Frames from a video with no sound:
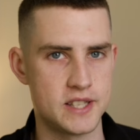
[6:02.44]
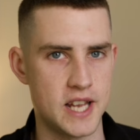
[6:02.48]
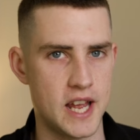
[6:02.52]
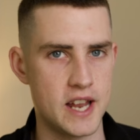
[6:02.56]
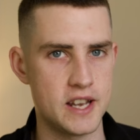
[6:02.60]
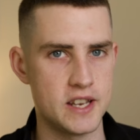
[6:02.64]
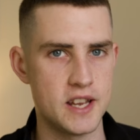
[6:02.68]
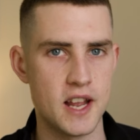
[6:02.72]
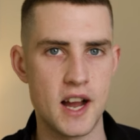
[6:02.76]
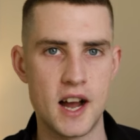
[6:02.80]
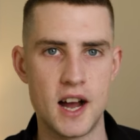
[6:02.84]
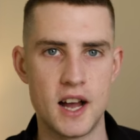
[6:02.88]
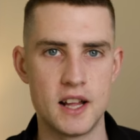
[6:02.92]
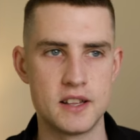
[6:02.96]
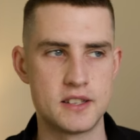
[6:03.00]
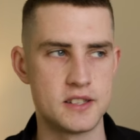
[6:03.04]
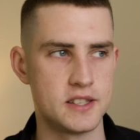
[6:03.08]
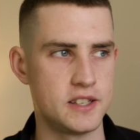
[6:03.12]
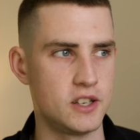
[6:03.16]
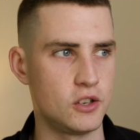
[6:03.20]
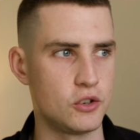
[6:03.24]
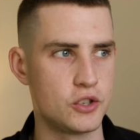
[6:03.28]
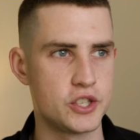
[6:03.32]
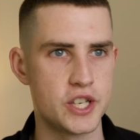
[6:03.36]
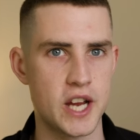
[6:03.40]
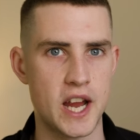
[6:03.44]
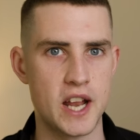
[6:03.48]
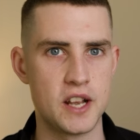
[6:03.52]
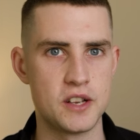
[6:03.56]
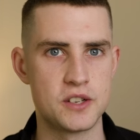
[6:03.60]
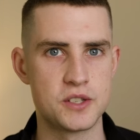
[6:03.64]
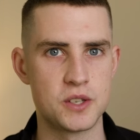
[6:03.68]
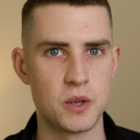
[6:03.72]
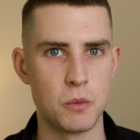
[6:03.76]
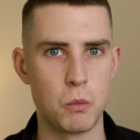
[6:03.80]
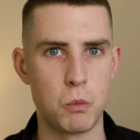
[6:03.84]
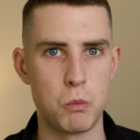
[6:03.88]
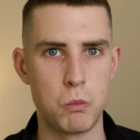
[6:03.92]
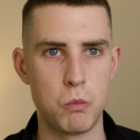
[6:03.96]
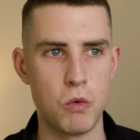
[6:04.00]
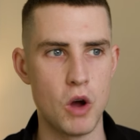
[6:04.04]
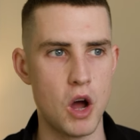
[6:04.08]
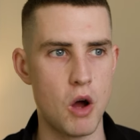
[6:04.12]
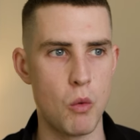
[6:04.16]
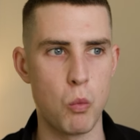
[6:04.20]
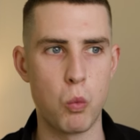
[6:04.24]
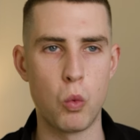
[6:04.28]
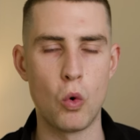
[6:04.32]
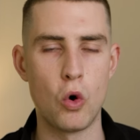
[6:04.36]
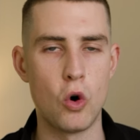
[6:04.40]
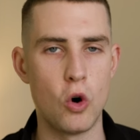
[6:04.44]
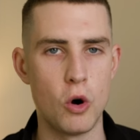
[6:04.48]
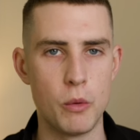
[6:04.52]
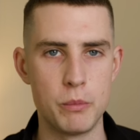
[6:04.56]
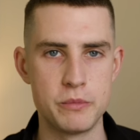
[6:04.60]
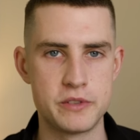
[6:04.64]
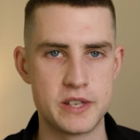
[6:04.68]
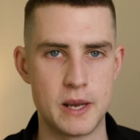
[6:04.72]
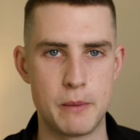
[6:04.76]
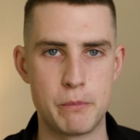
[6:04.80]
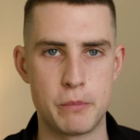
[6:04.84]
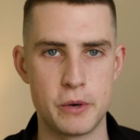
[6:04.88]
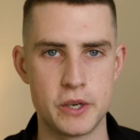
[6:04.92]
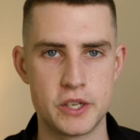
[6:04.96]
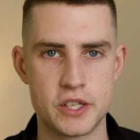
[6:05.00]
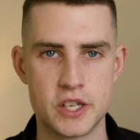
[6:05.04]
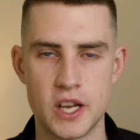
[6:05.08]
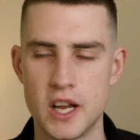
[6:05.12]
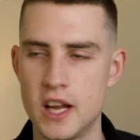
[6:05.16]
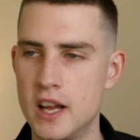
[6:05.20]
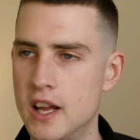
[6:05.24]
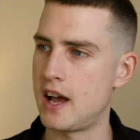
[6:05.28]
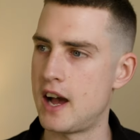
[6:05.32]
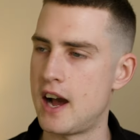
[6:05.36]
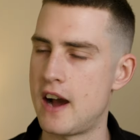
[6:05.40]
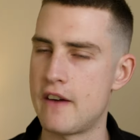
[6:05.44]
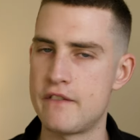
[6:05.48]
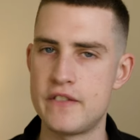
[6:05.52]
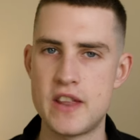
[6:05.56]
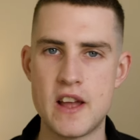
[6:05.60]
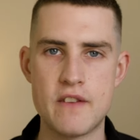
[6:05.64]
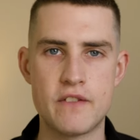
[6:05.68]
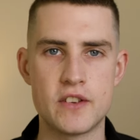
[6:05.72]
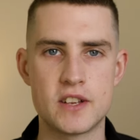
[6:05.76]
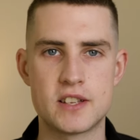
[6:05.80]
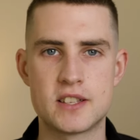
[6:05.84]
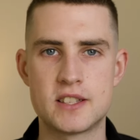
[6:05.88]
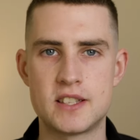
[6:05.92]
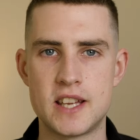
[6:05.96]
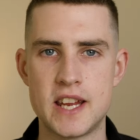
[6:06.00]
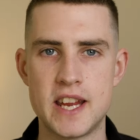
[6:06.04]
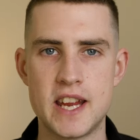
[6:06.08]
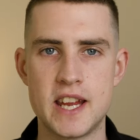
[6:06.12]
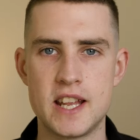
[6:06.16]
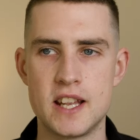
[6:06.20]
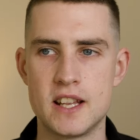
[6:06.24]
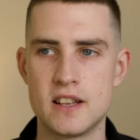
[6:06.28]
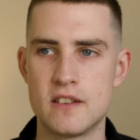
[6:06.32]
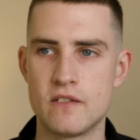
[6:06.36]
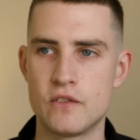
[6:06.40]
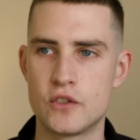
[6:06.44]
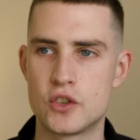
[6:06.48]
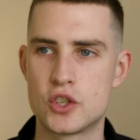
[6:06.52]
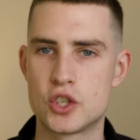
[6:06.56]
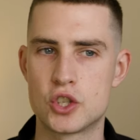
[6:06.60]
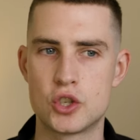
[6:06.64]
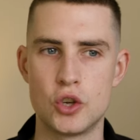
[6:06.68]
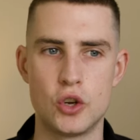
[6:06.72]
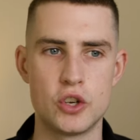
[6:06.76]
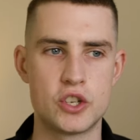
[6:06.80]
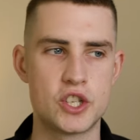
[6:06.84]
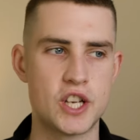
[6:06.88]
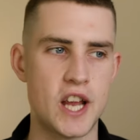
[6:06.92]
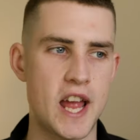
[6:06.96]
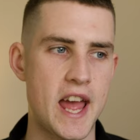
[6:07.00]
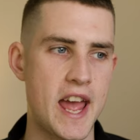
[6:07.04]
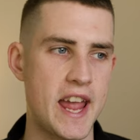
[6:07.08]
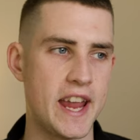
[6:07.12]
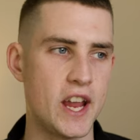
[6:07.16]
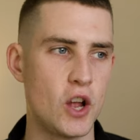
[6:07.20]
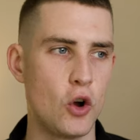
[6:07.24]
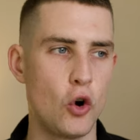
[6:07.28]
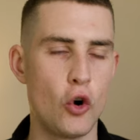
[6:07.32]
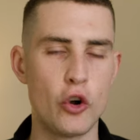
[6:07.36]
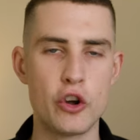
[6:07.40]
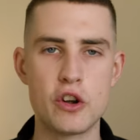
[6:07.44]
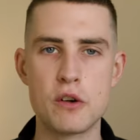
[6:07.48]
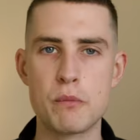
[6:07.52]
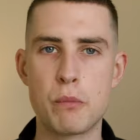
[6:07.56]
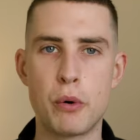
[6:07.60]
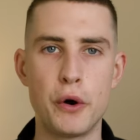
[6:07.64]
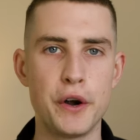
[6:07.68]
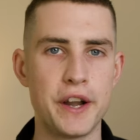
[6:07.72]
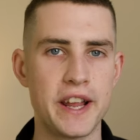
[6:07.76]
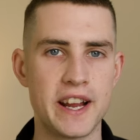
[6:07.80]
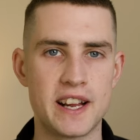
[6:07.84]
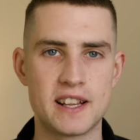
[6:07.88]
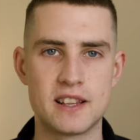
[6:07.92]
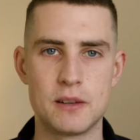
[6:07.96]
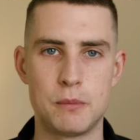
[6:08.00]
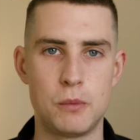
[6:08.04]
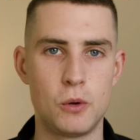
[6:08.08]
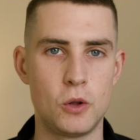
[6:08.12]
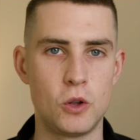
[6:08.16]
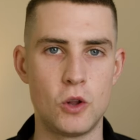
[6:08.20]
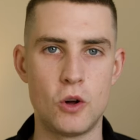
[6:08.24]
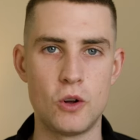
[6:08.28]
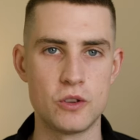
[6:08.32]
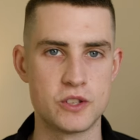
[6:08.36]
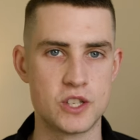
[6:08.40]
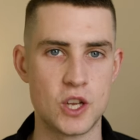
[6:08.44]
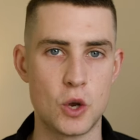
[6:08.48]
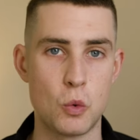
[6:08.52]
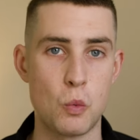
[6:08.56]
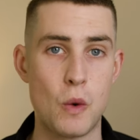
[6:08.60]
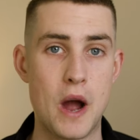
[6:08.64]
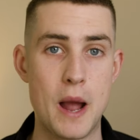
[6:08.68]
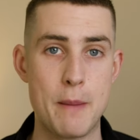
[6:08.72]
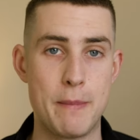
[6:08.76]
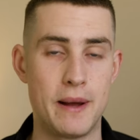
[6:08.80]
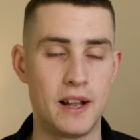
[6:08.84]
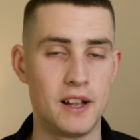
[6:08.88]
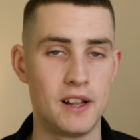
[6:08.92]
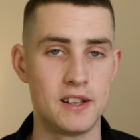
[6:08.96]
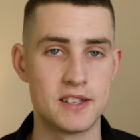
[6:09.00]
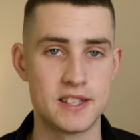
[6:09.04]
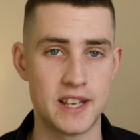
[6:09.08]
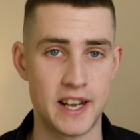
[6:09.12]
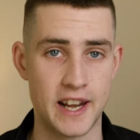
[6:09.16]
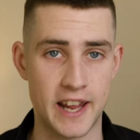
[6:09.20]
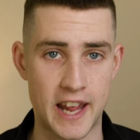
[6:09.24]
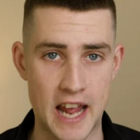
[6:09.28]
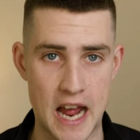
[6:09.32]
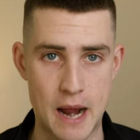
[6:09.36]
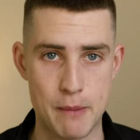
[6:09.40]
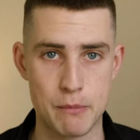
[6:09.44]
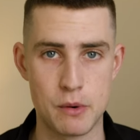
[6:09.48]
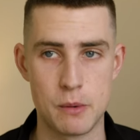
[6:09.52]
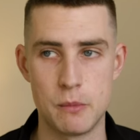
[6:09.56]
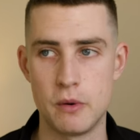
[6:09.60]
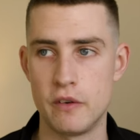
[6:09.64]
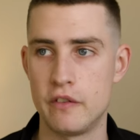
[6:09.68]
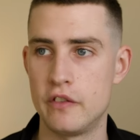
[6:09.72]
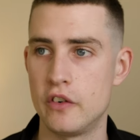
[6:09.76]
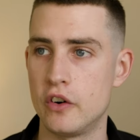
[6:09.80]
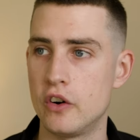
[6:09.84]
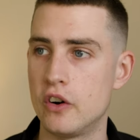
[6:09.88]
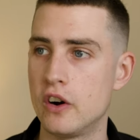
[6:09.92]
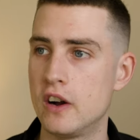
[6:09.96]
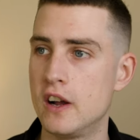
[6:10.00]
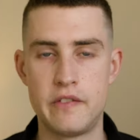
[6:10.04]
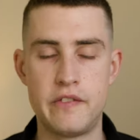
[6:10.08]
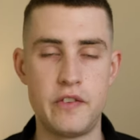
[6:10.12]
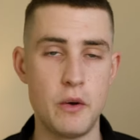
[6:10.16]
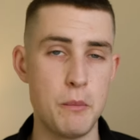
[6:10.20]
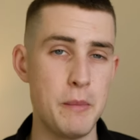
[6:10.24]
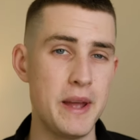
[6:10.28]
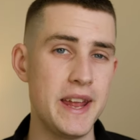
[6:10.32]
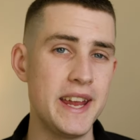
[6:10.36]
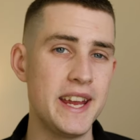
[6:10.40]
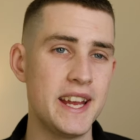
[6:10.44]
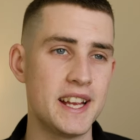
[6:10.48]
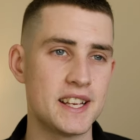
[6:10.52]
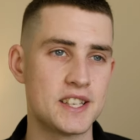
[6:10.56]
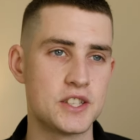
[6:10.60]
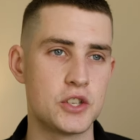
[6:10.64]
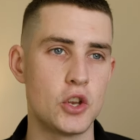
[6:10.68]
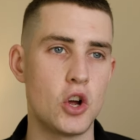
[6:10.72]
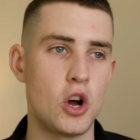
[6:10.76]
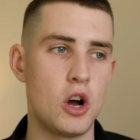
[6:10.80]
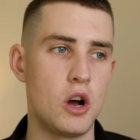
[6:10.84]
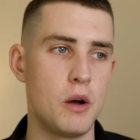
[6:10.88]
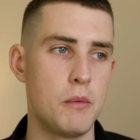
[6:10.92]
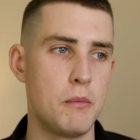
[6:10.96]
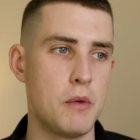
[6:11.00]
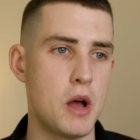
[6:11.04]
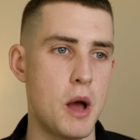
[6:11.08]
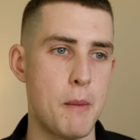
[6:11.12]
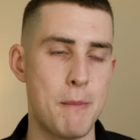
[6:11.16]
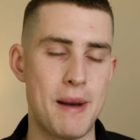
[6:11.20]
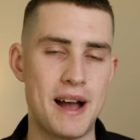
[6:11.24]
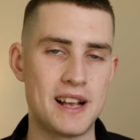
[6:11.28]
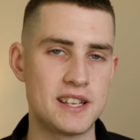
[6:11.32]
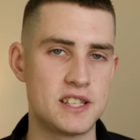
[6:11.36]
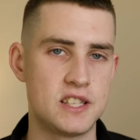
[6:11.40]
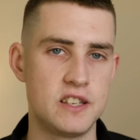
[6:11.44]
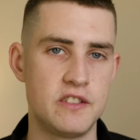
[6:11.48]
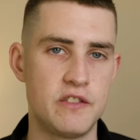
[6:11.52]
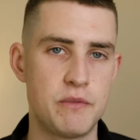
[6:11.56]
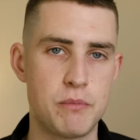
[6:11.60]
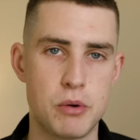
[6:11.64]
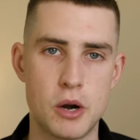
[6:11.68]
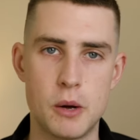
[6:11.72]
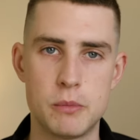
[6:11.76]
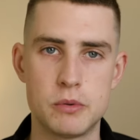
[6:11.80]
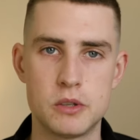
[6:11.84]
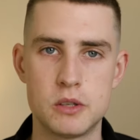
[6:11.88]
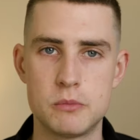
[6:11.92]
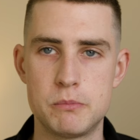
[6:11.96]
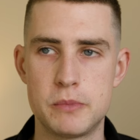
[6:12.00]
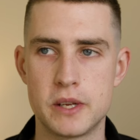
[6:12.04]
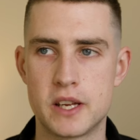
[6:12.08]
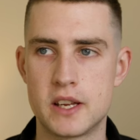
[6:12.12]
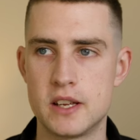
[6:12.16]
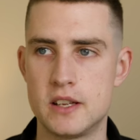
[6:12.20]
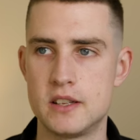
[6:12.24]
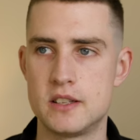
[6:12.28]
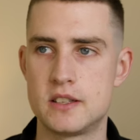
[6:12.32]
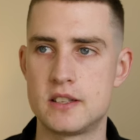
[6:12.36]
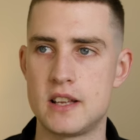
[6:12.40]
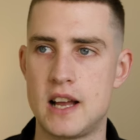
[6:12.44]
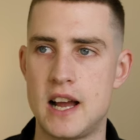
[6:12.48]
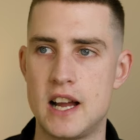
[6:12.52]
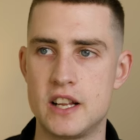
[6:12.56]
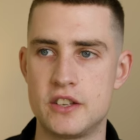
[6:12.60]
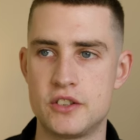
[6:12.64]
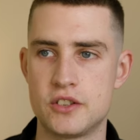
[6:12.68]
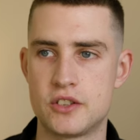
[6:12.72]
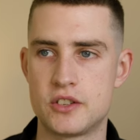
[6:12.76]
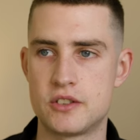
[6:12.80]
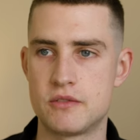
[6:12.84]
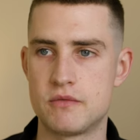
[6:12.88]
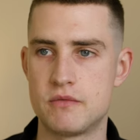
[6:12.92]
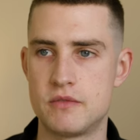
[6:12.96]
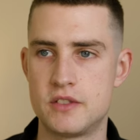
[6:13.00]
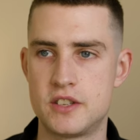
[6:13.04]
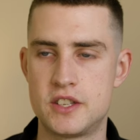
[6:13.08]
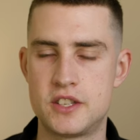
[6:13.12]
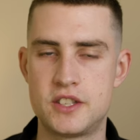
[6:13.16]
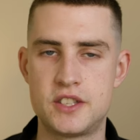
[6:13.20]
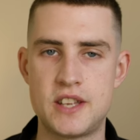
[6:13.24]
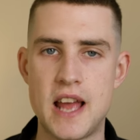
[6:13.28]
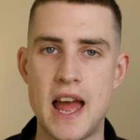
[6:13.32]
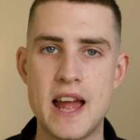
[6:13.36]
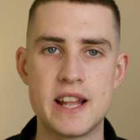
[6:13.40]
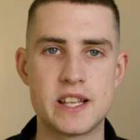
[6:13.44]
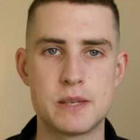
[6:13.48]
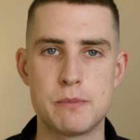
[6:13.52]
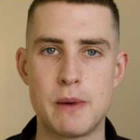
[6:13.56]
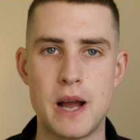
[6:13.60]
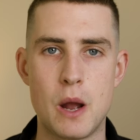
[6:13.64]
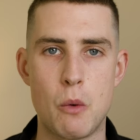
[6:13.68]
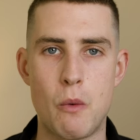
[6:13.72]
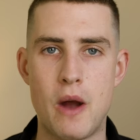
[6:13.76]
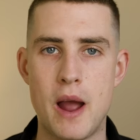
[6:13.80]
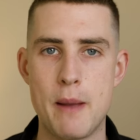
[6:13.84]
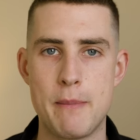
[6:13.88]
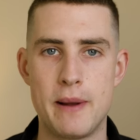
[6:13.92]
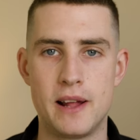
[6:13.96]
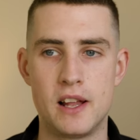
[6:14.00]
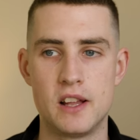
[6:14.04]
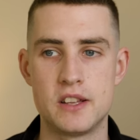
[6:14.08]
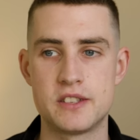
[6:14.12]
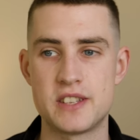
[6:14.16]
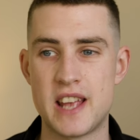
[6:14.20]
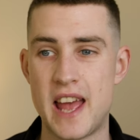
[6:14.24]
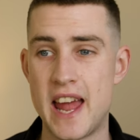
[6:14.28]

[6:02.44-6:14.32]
10 yards and it'll change to a warm temperature. I've never seen such a unpredictable auto white balance in a camera before. For me, it's not a massive problem because I just set my white balance